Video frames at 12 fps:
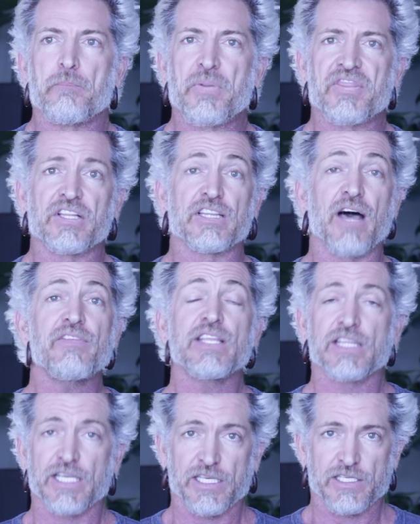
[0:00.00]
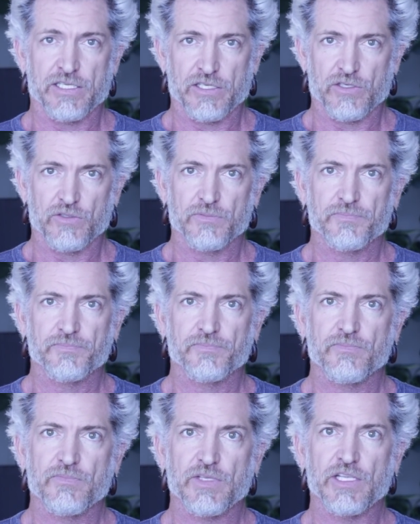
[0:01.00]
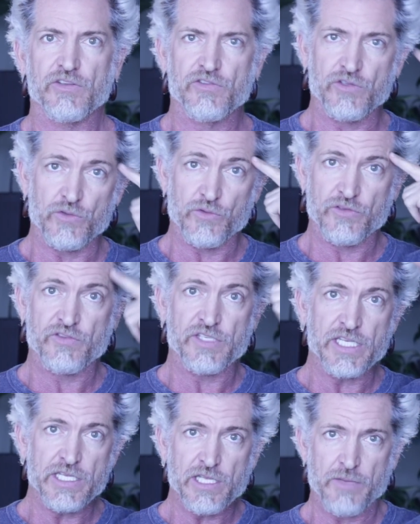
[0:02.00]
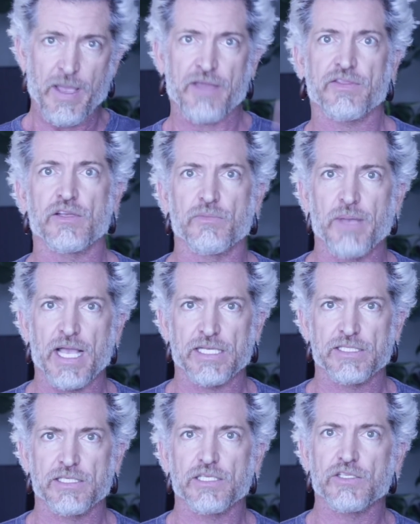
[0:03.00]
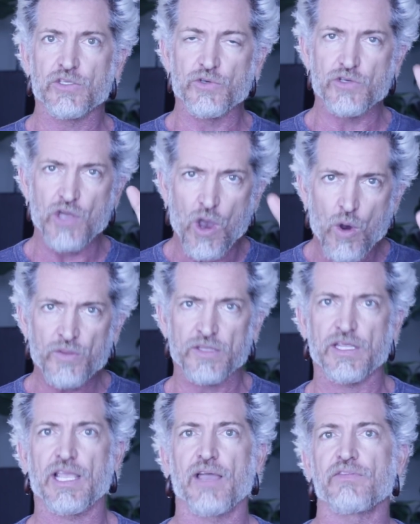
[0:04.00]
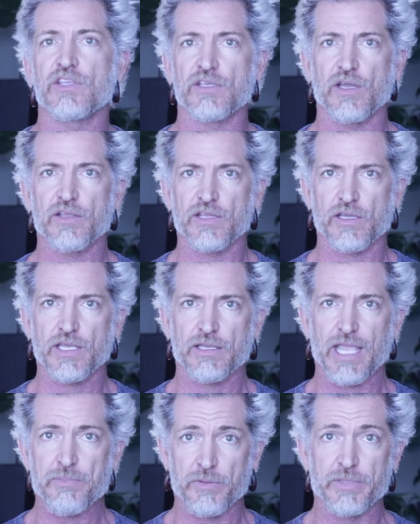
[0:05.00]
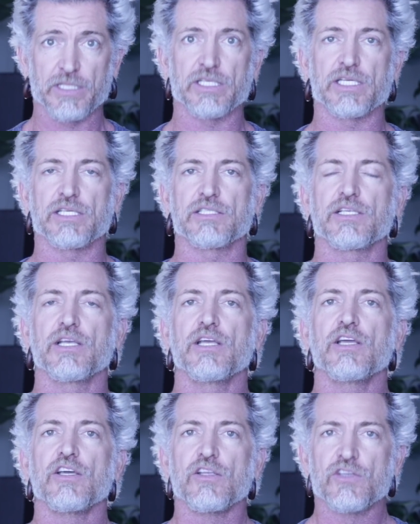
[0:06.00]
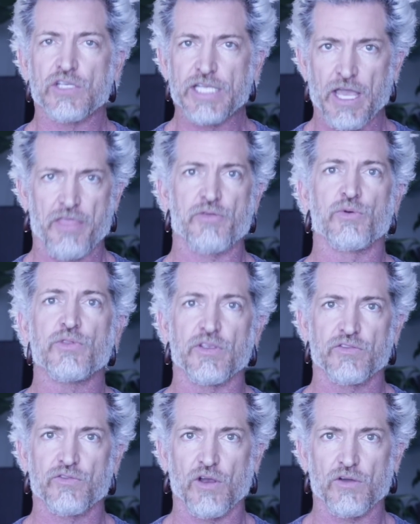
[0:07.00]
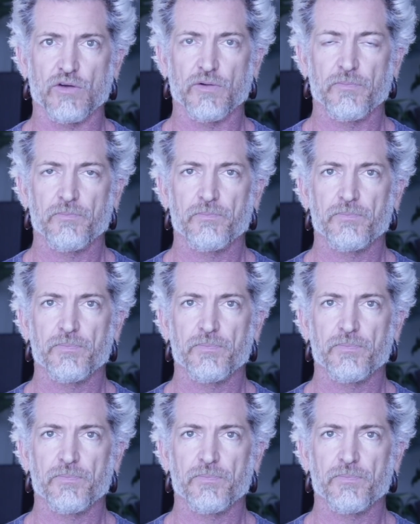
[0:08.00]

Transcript: But the loving thing to do is to see them at their best, to know that they have the capabilities to get through this struggle,